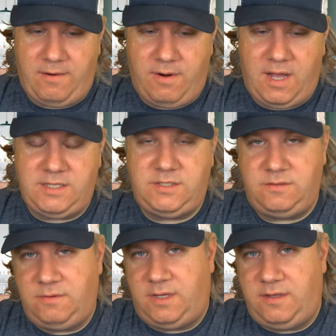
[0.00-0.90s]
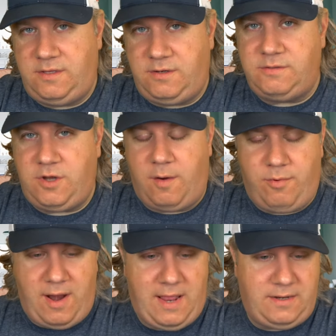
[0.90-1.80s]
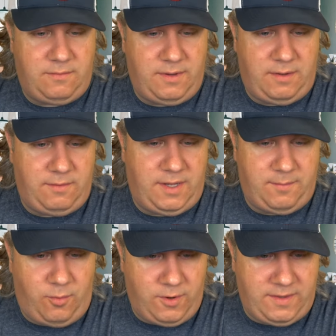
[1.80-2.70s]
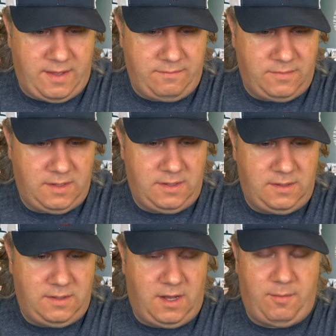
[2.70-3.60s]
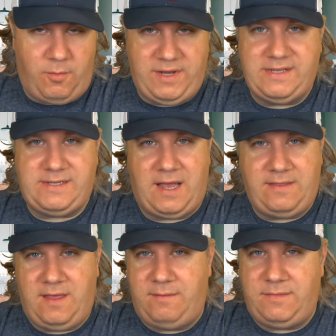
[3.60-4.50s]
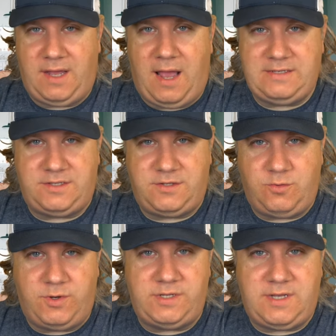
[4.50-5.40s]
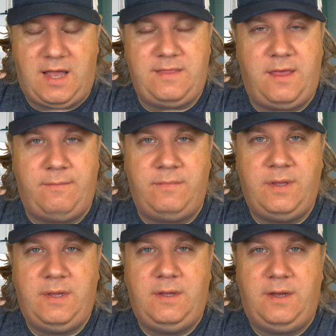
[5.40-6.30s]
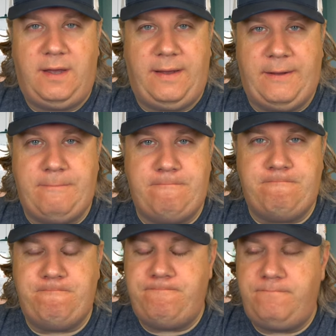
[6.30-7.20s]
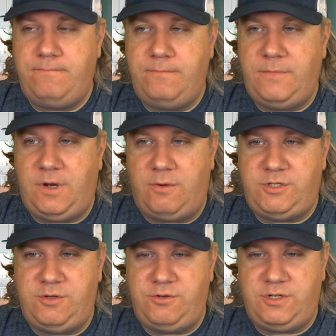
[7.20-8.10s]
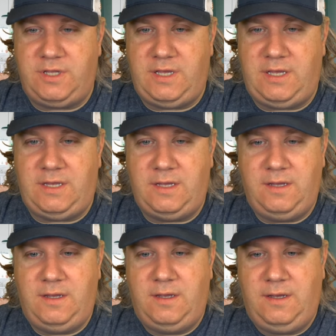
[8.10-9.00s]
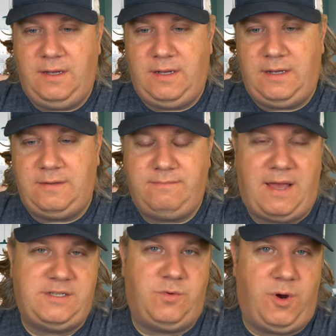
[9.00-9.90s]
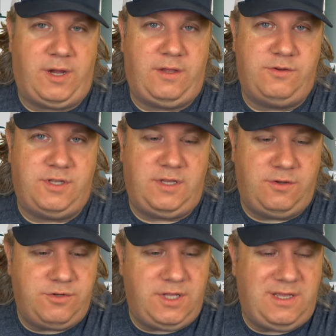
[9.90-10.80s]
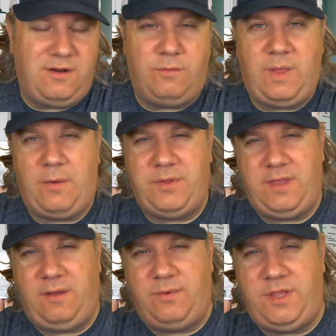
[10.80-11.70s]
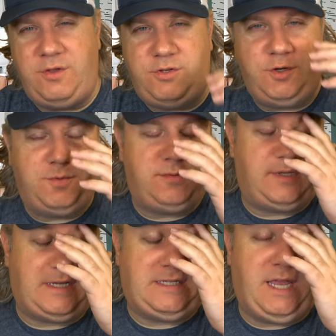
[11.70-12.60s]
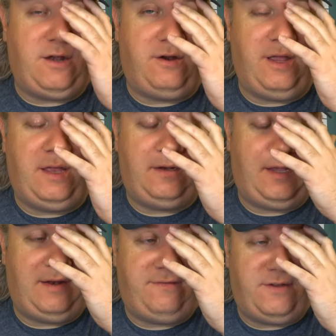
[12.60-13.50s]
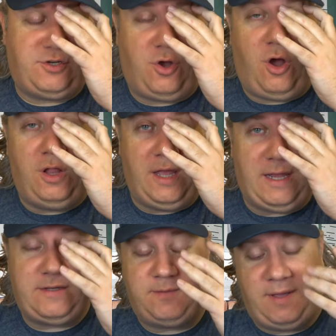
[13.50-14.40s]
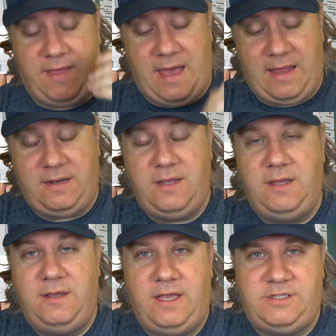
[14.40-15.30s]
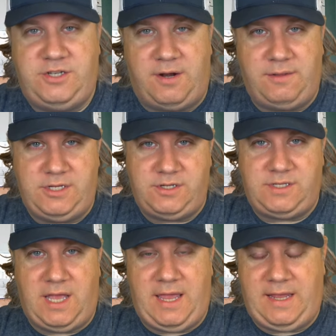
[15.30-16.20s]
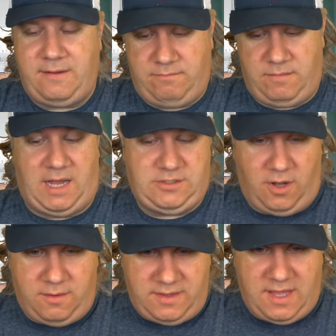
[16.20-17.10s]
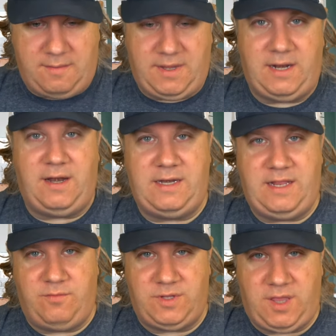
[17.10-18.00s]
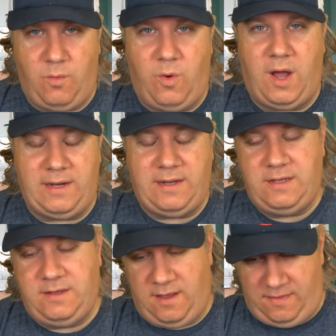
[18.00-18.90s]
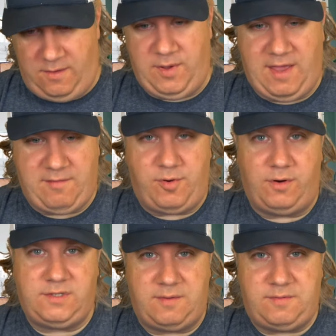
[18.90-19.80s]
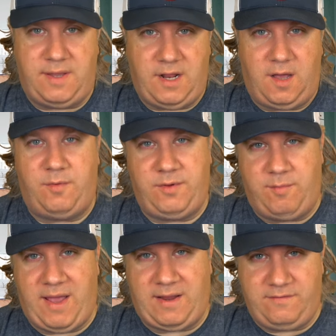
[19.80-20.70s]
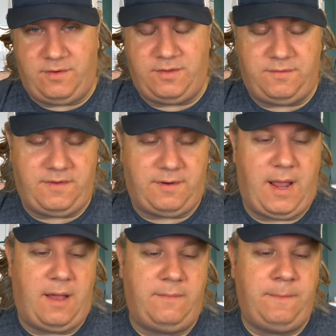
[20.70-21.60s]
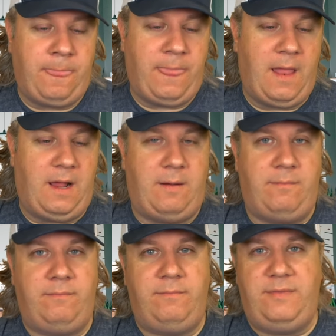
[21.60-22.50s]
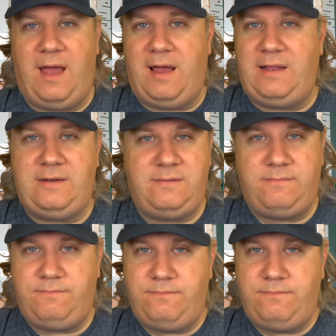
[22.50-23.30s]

rods? Uh, you know, it's our brand. We, we import them, uh, but we design them. The guys at the store design them. Um, you know, it's usually... Uh, how does it work? Usually, usually, you know, like with the with the YouTubers, like Skinner and and Fishaholic, something like that. It's generally just like I talk with them, get an idea of what they want, and then we have prototypes made up, and we go back and forth till we figure it out. Um, non,